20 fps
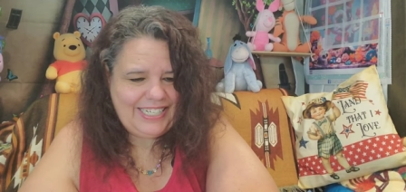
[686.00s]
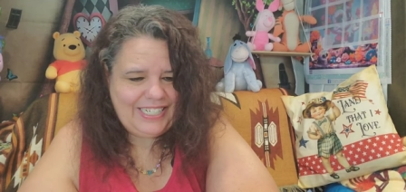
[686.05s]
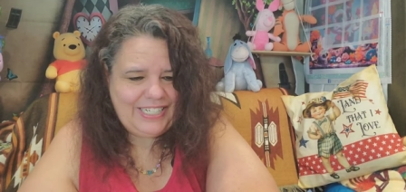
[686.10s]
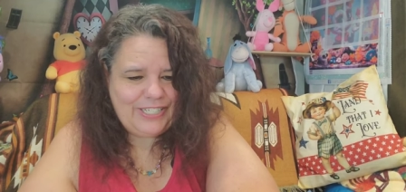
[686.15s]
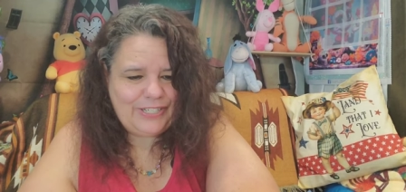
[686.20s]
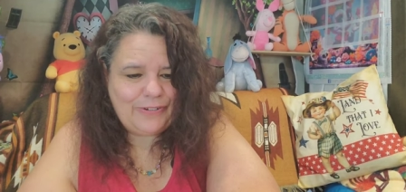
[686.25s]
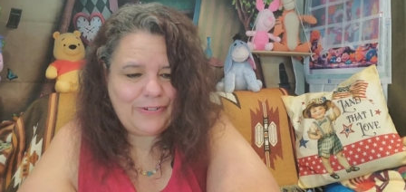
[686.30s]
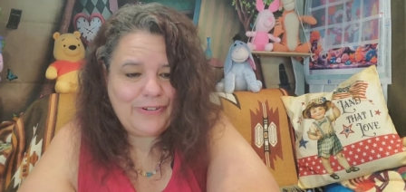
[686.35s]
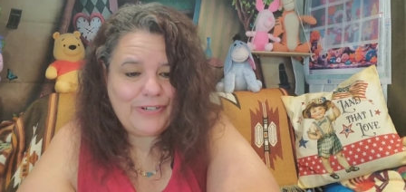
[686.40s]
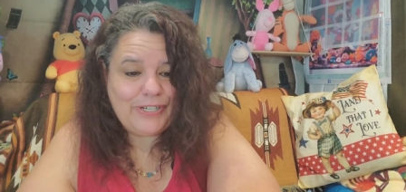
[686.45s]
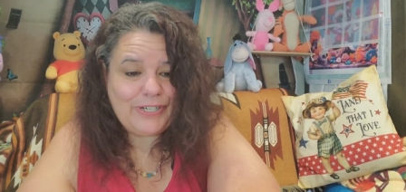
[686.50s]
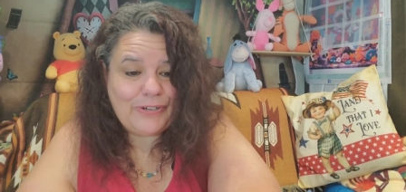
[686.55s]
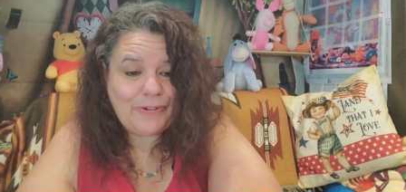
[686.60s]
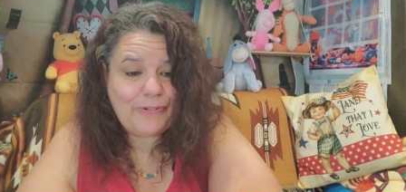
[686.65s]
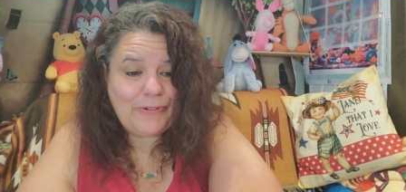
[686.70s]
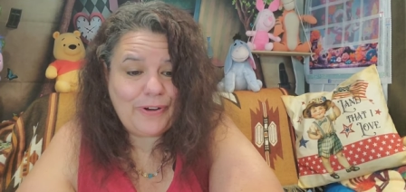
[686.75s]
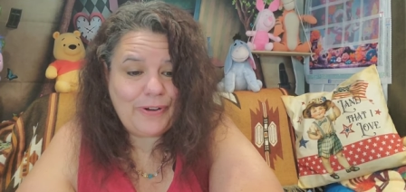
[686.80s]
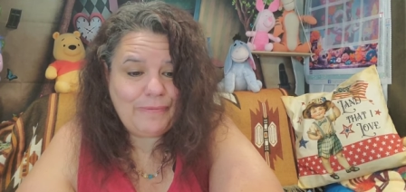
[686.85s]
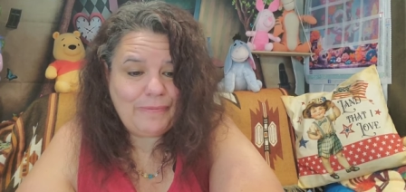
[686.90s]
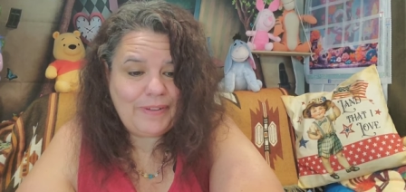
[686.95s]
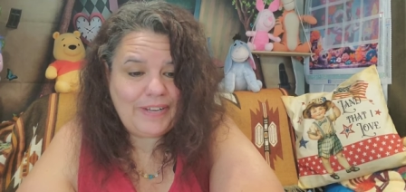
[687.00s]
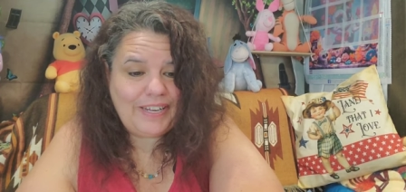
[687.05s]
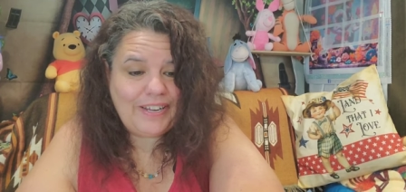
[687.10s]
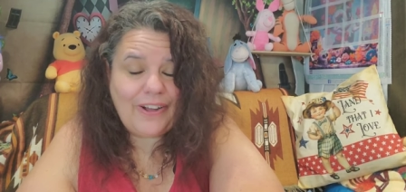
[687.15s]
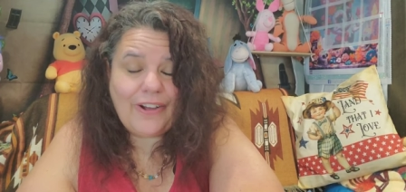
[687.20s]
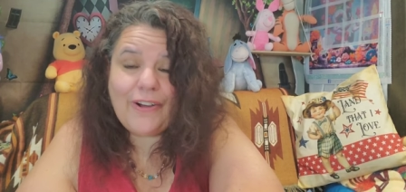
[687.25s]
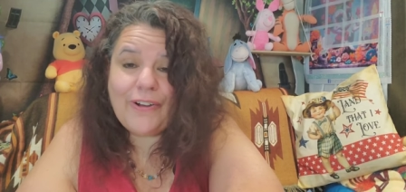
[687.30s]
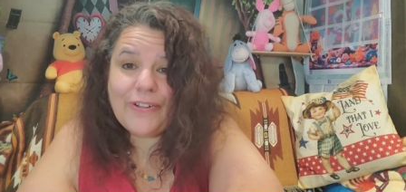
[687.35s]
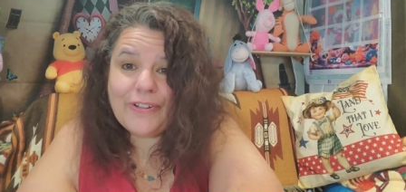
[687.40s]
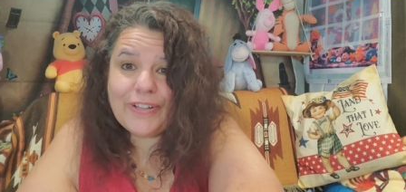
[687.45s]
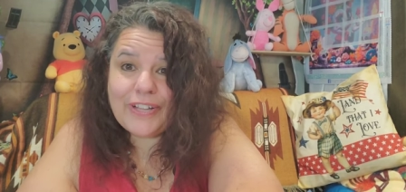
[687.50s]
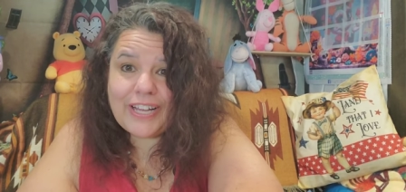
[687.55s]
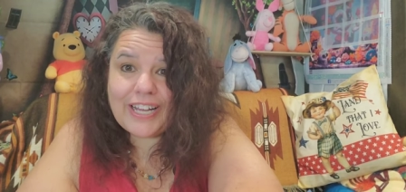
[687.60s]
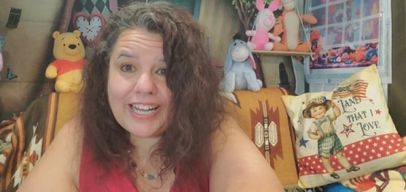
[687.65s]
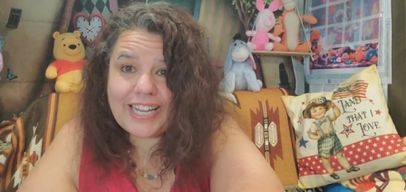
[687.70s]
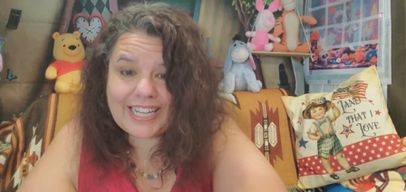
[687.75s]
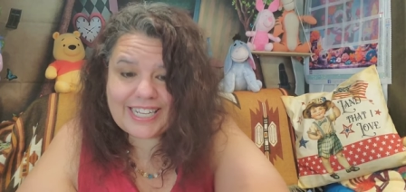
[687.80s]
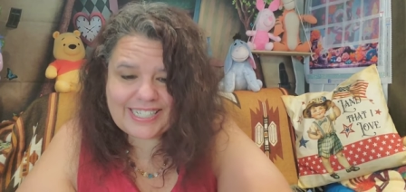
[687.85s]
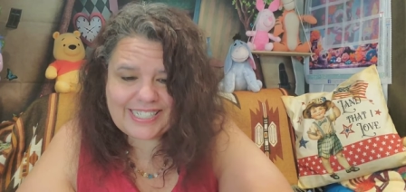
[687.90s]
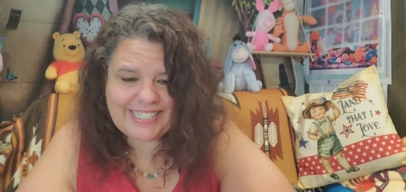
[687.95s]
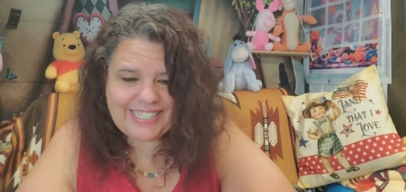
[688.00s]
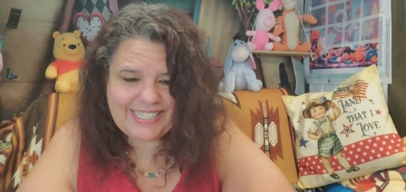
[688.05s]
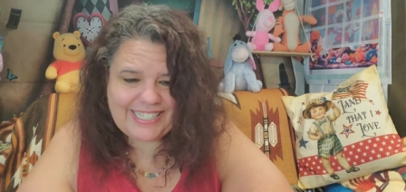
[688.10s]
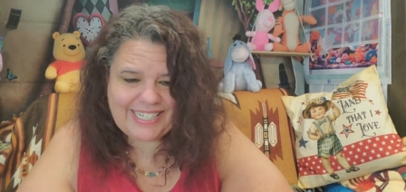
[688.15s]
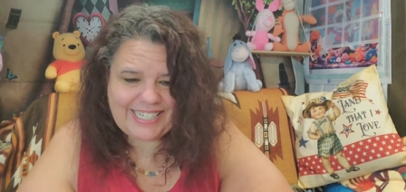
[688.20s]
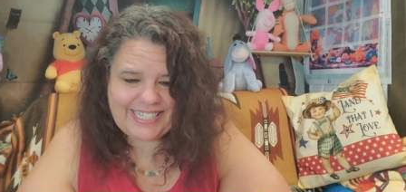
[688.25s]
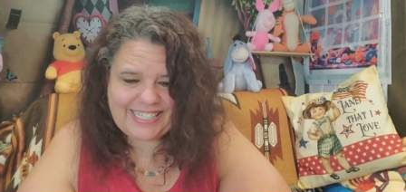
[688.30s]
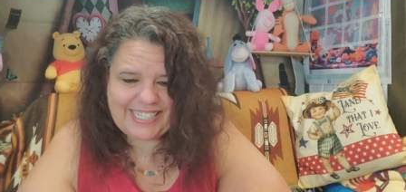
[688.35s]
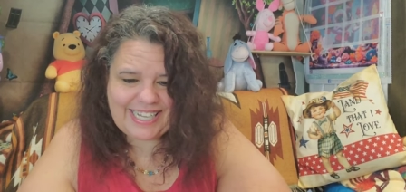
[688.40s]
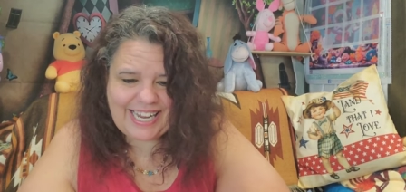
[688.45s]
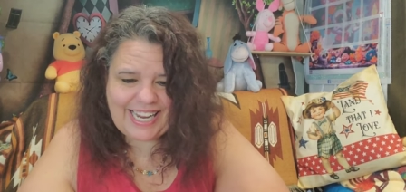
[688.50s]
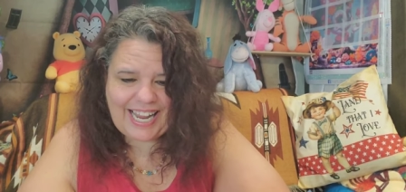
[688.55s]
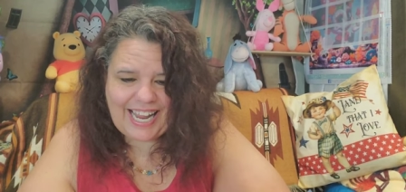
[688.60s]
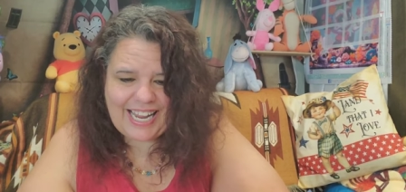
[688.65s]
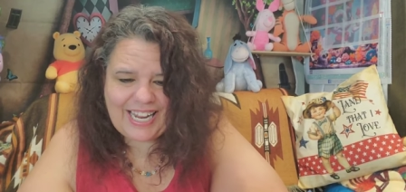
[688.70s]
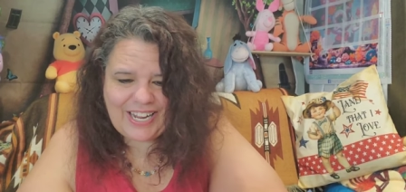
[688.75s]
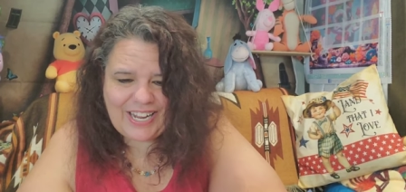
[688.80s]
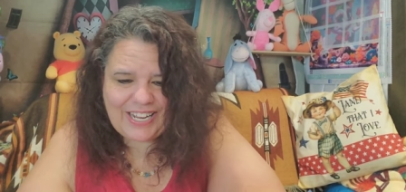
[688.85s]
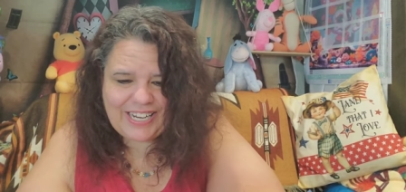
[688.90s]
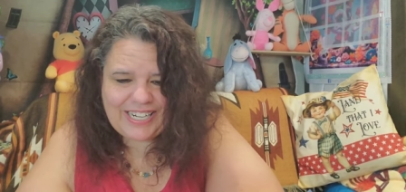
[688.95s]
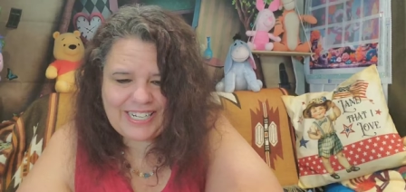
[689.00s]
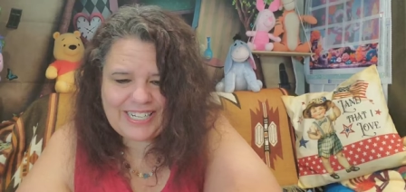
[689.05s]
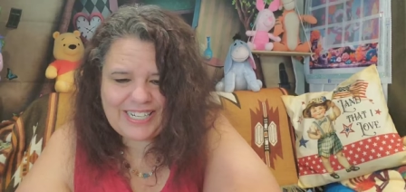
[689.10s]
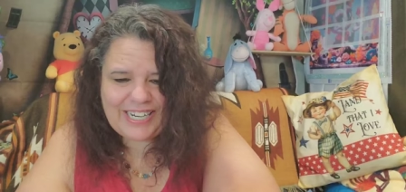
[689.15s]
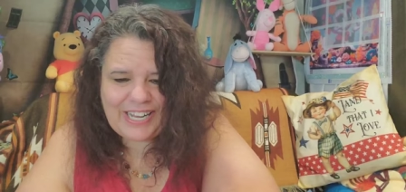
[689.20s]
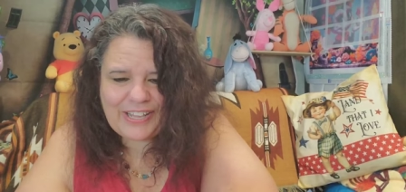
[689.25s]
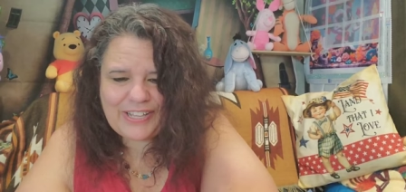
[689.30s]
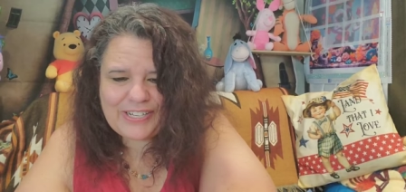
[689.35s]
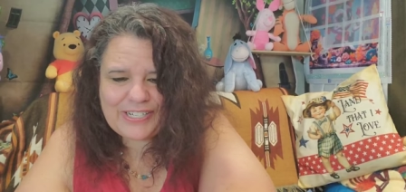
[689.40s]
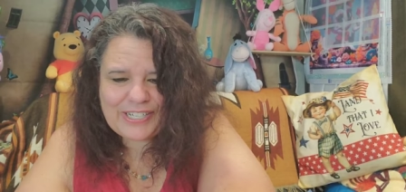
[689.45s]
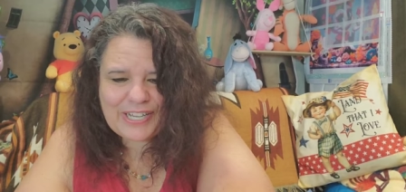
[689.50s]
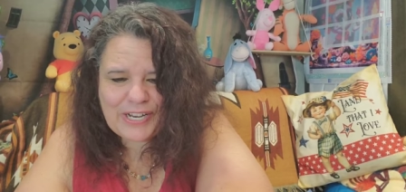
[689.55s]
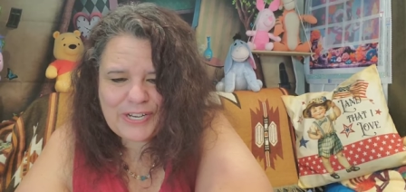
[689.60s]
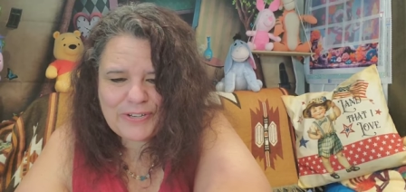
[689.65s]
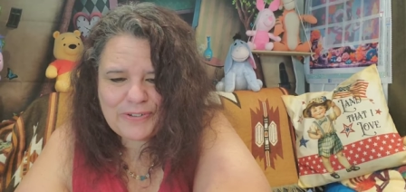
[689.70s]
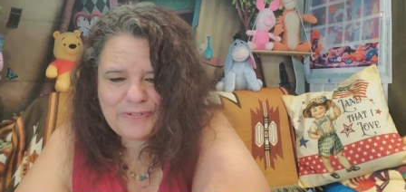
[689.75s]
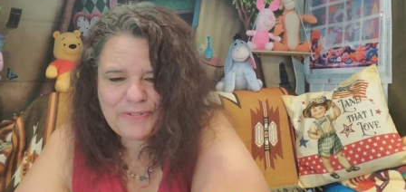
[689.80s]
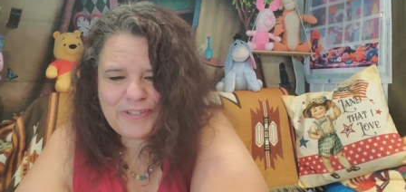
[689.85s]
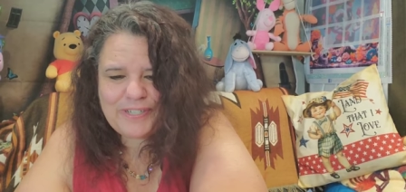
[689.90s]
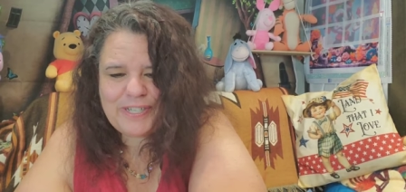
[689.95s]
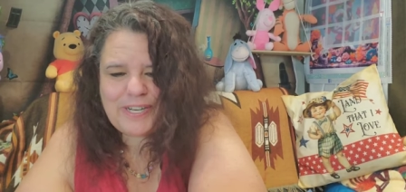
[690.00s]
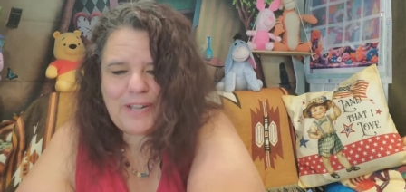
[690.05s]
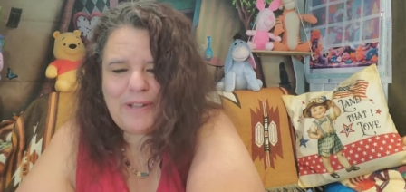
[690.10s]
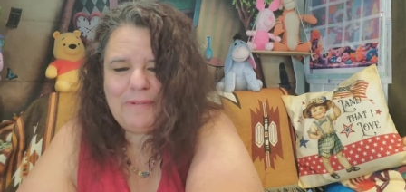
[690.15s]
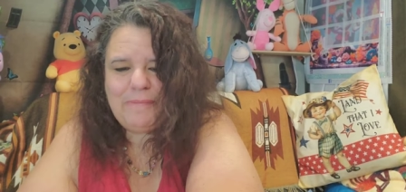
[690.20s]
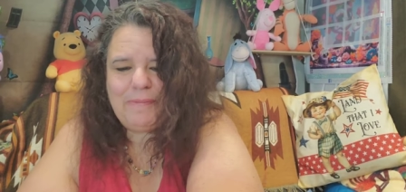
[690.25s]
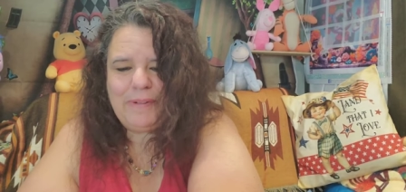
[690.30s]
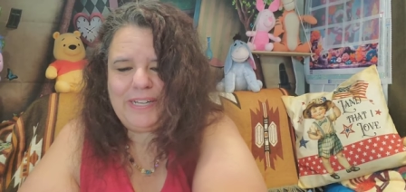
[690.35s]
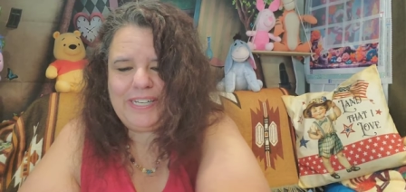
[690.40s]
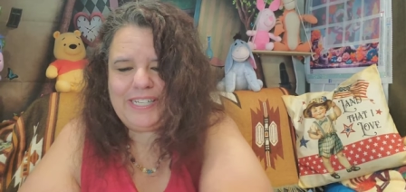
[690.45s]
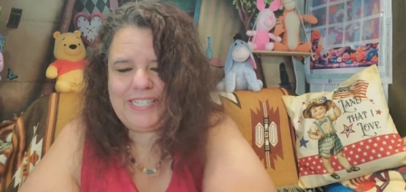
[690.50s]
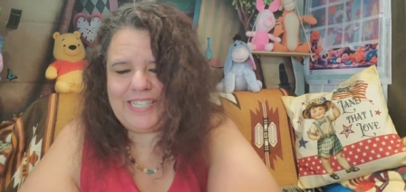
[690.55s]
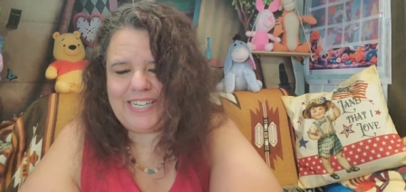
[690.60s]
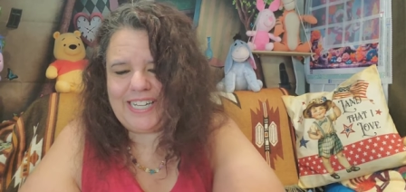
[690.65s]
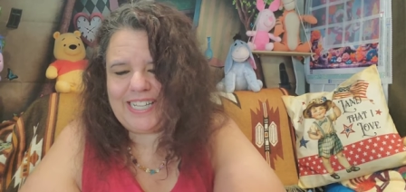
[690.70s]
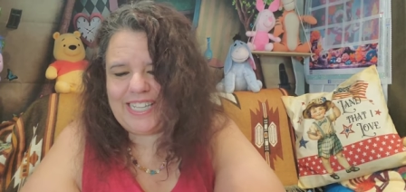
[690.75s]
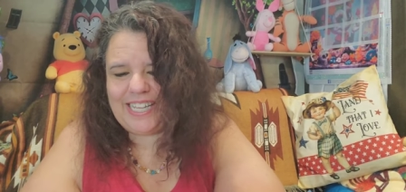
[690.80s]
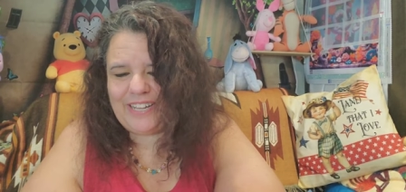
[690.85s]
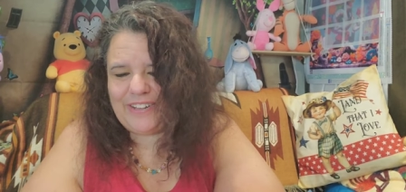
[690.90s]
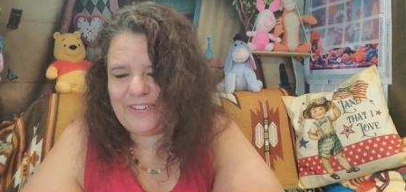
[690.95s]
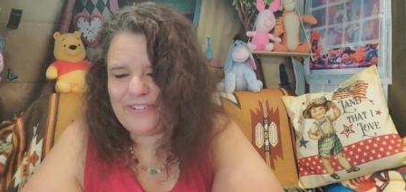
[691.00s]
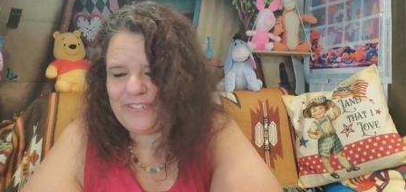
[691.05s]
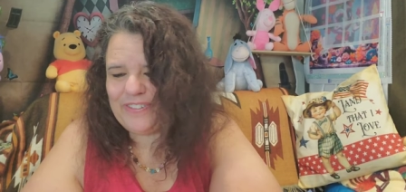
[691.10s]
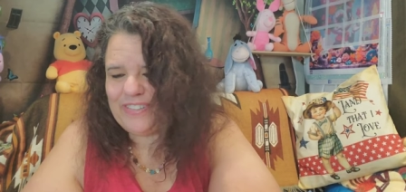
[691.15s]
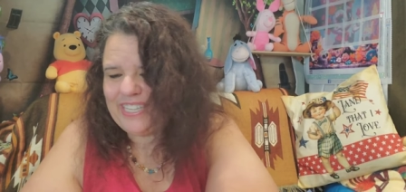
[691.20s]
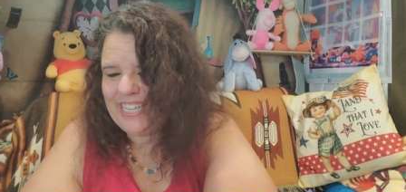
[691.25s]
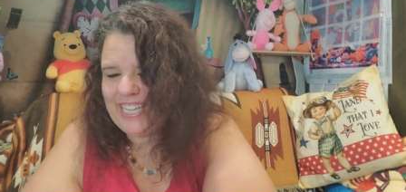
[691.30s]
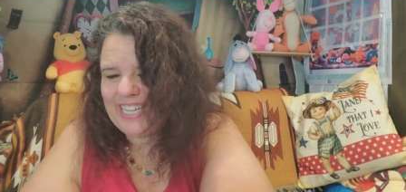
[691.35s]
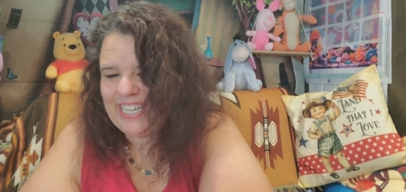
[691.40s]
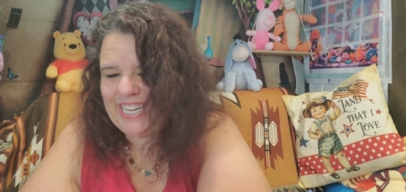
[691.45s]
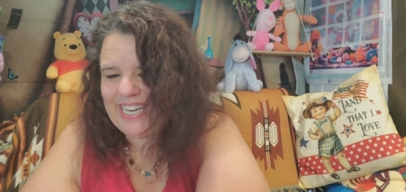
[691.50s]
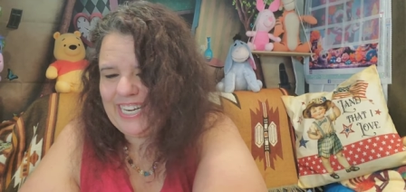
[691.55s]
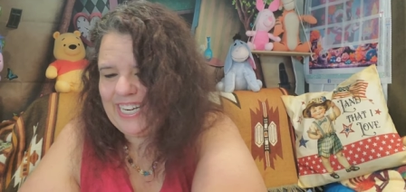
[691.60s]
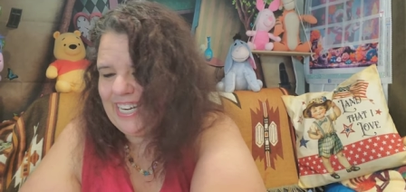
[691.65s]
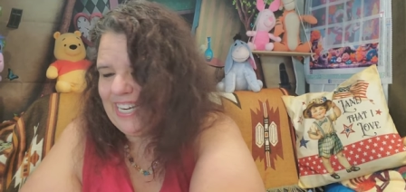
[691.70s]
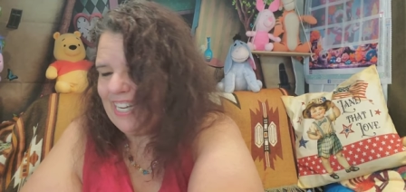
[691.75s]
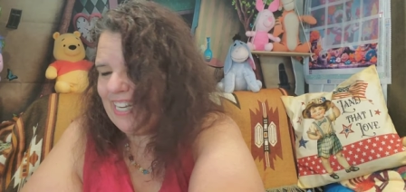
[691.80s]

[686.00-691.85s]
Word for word: she's always showing me, oh look, she says like, I got another center one diamond painting. I'm like, oh Lynn.